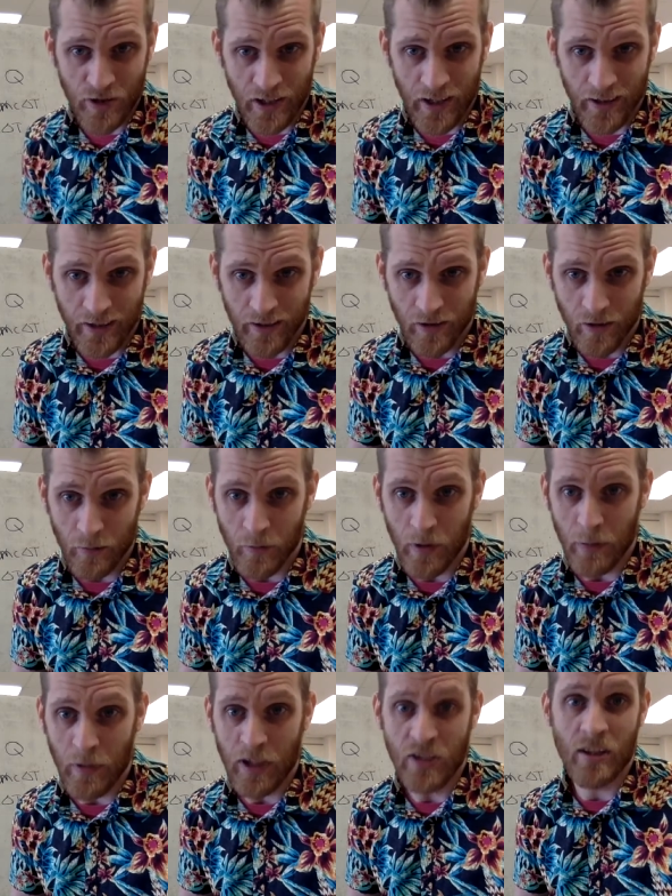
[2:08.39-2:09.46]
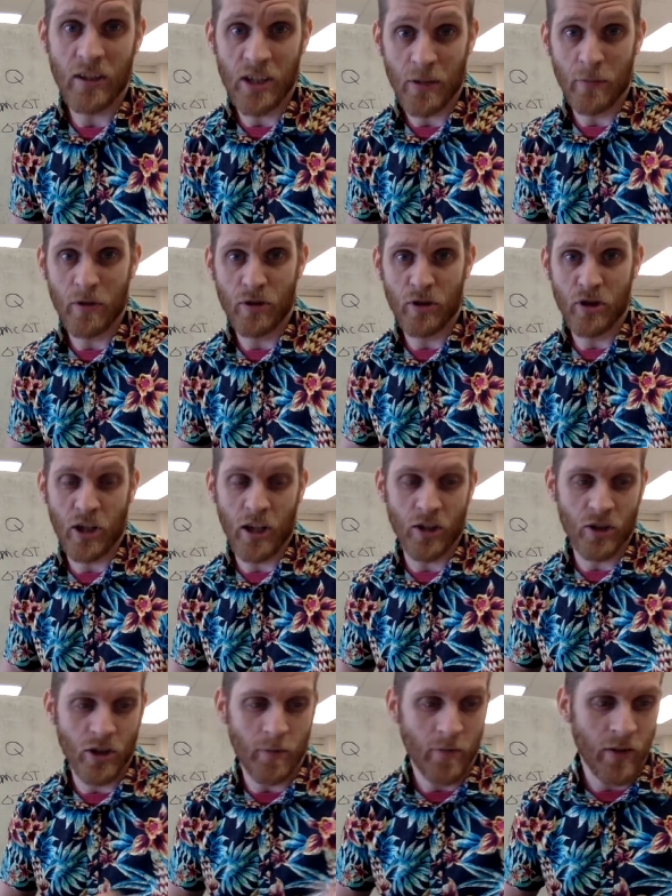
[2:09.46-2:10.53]
sand basically the temperature
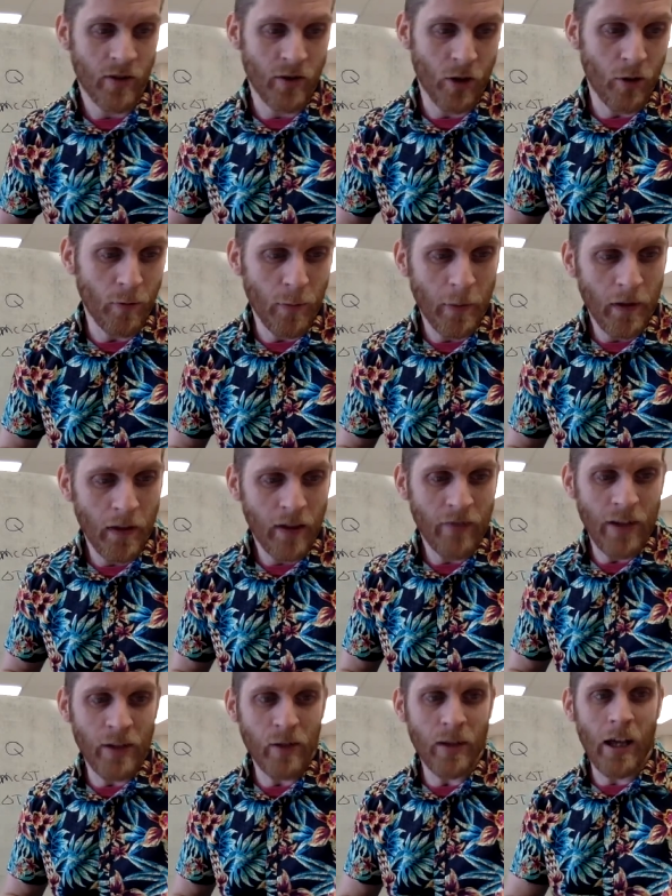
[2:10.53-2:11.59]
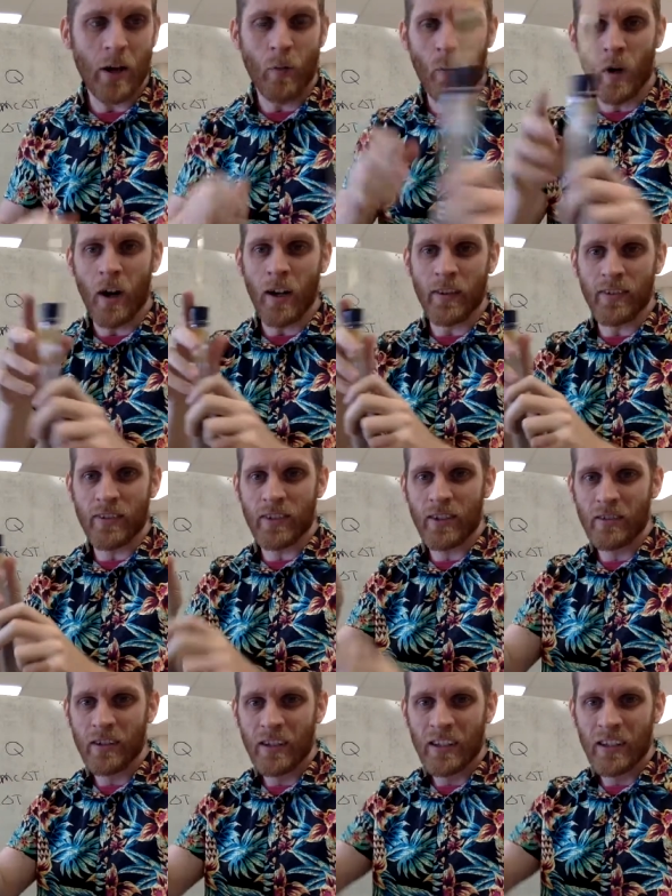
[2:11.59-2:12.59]
change. So if I do that once,